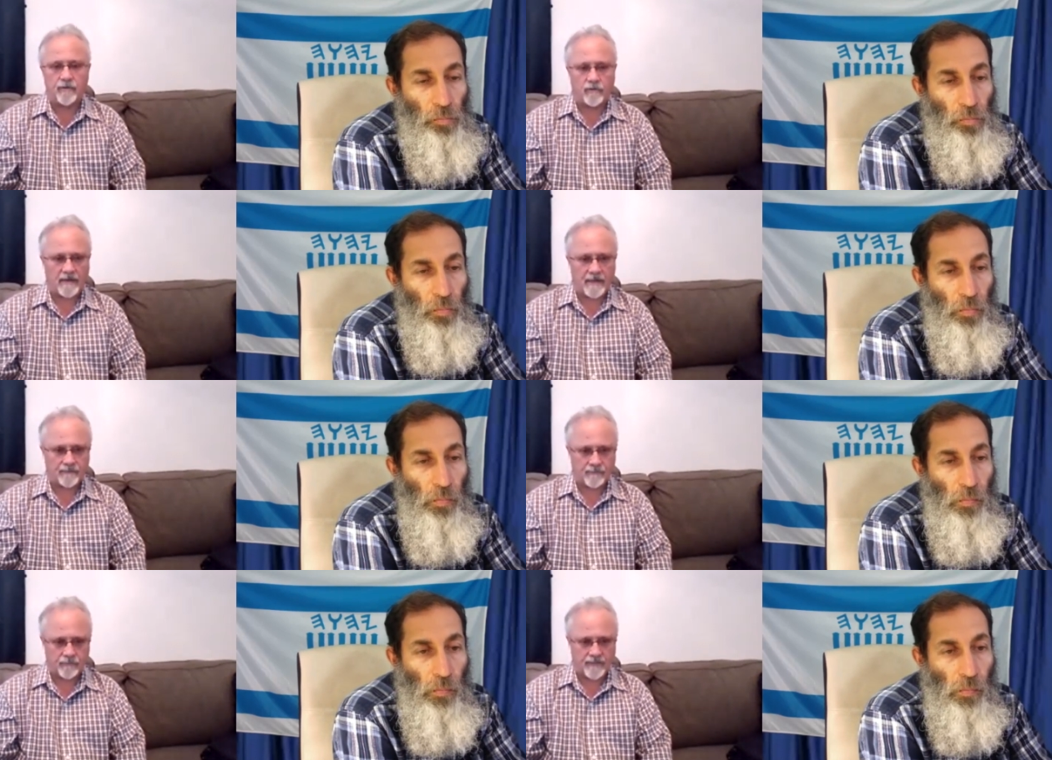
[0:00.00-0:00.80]
Speaker 1: crack
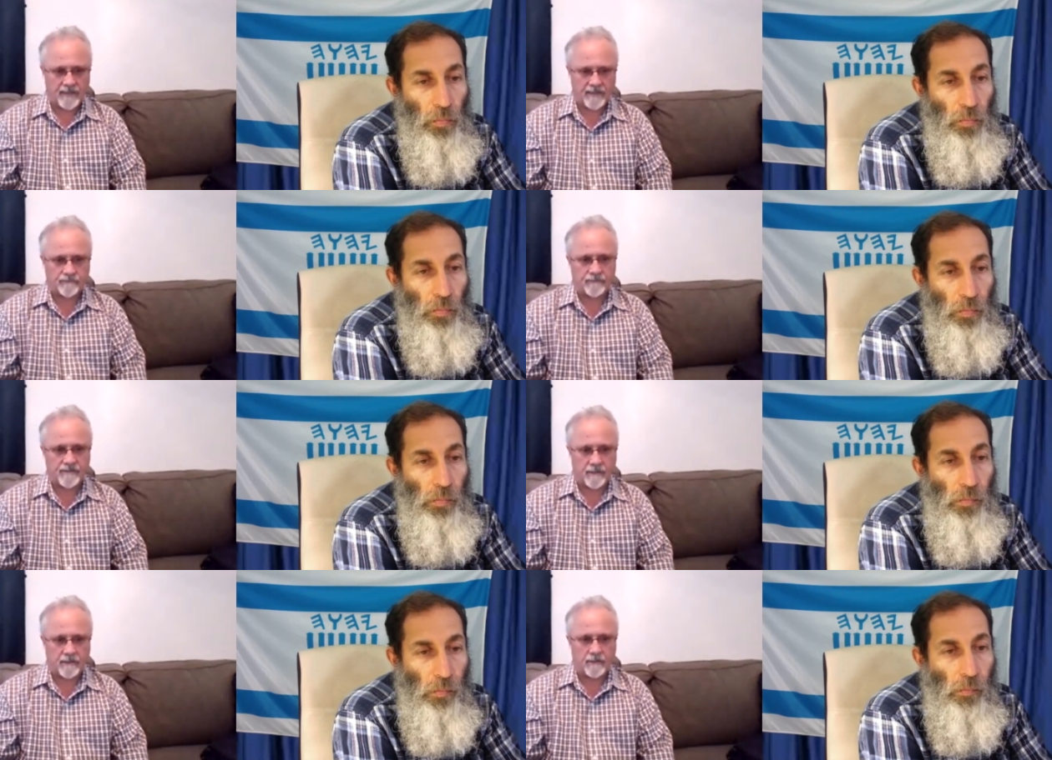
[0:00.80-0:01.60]
through that
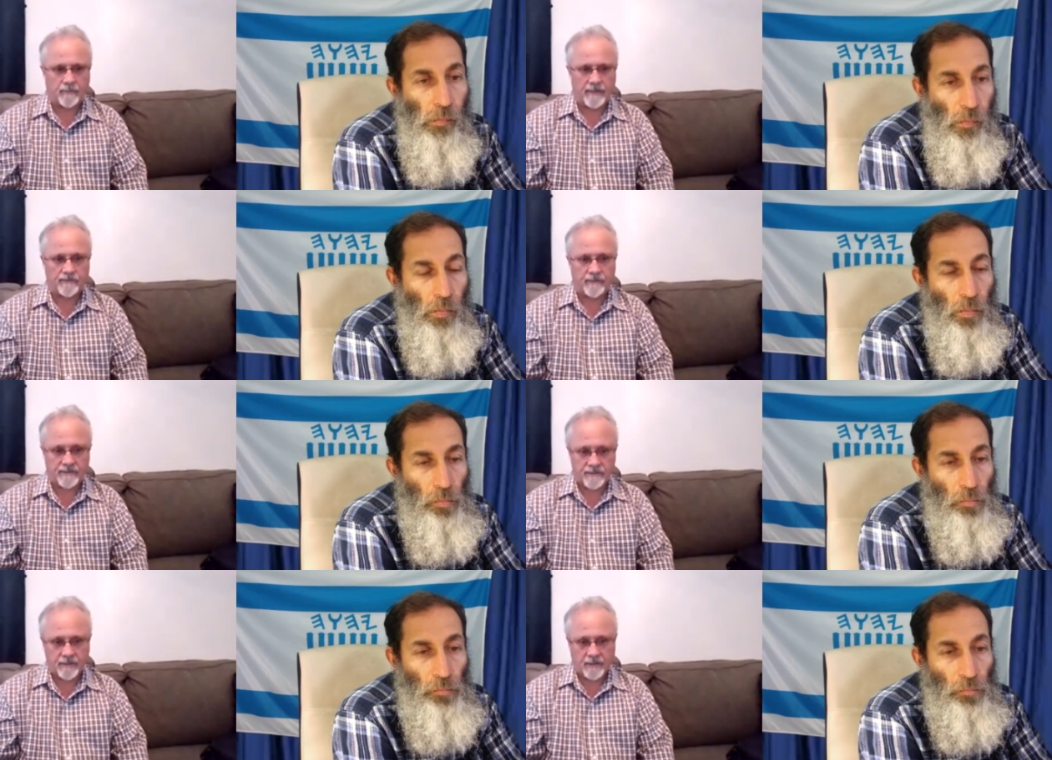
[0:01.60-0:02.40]
extracellular
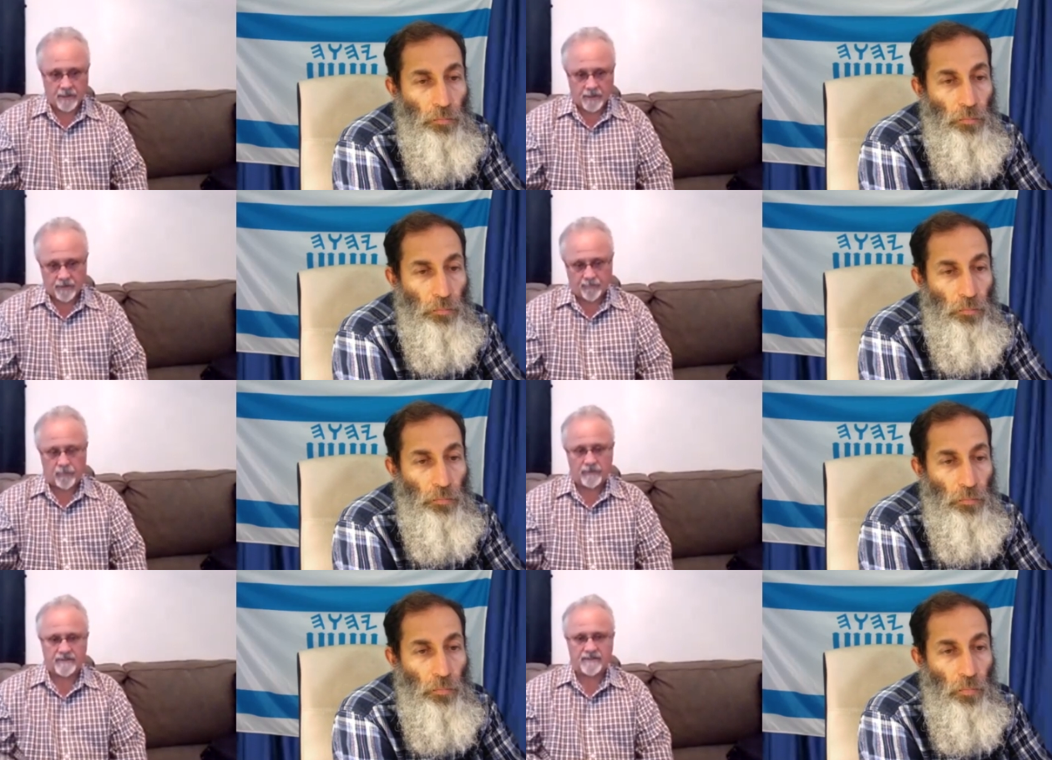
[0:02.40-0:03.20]
matrix to
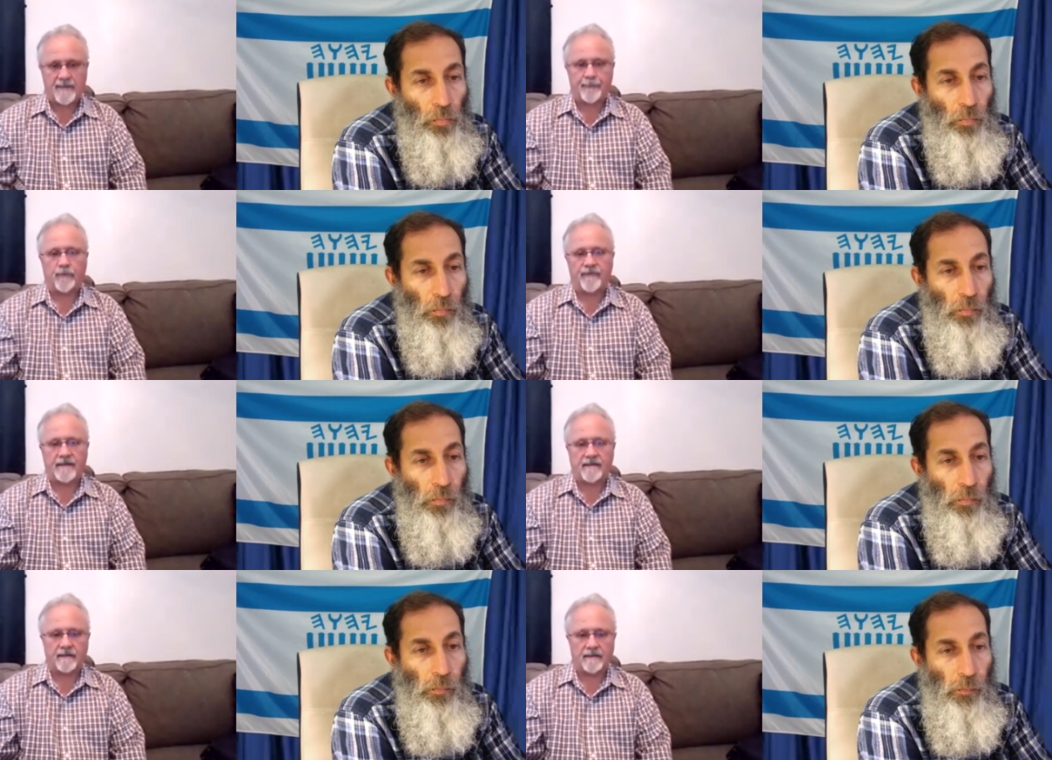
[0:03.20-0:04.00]
pull a sample of
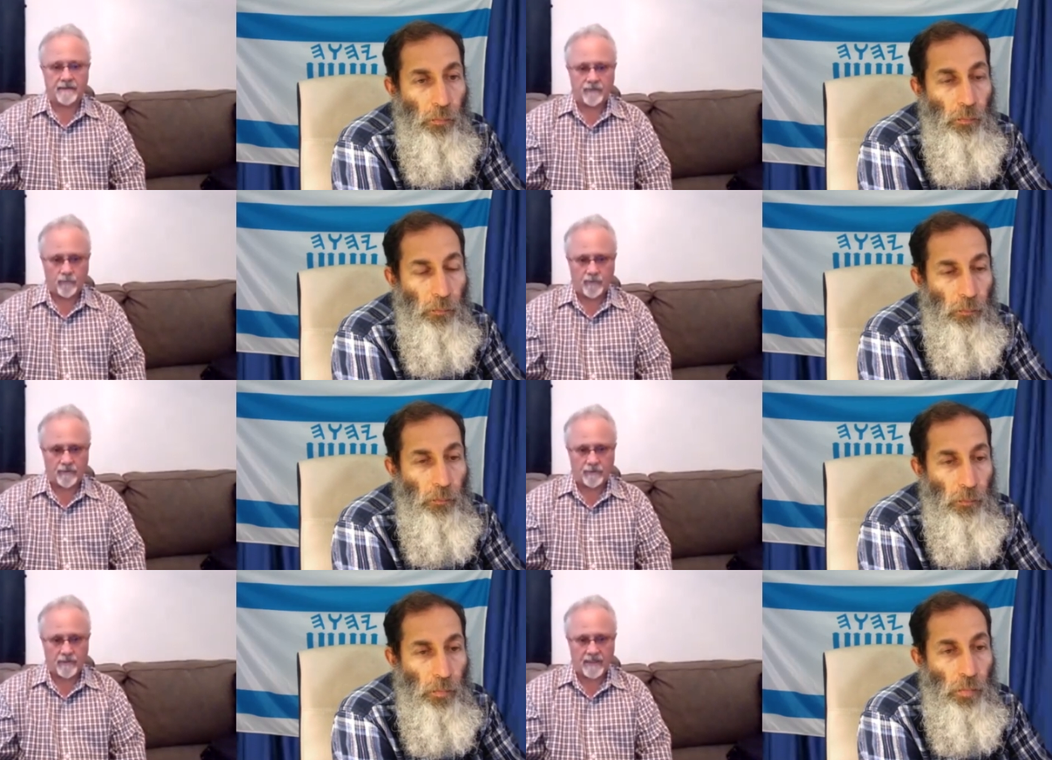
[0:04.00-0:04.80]
that tumor
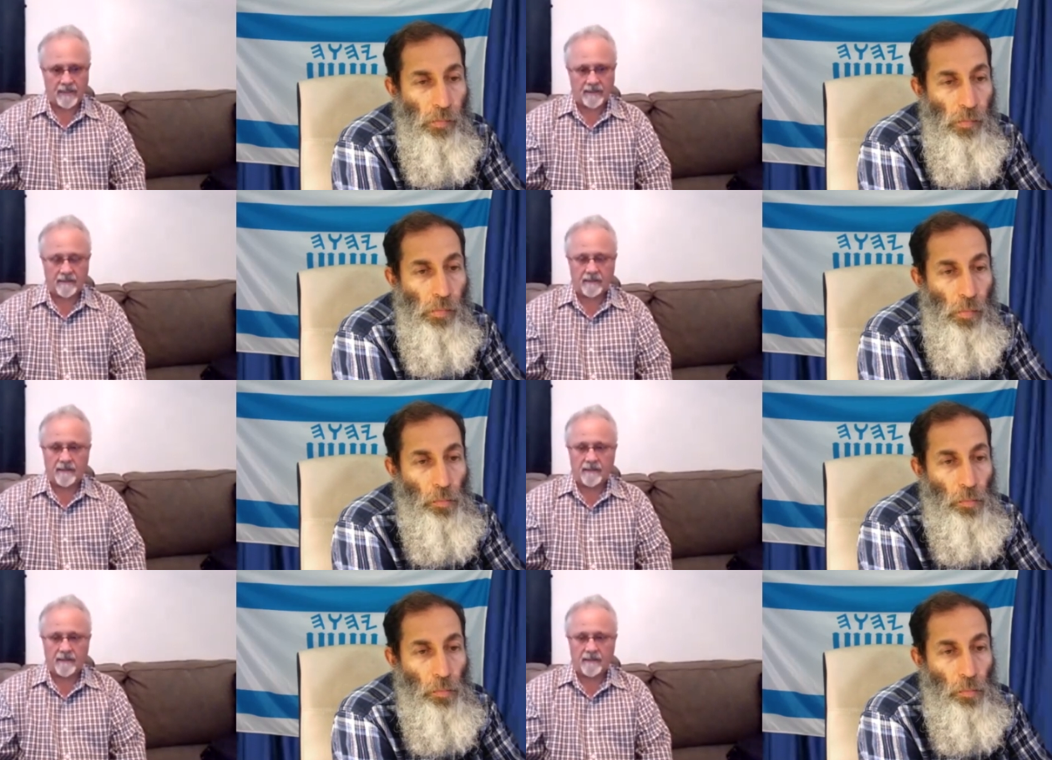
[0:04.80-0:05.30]
to look at it,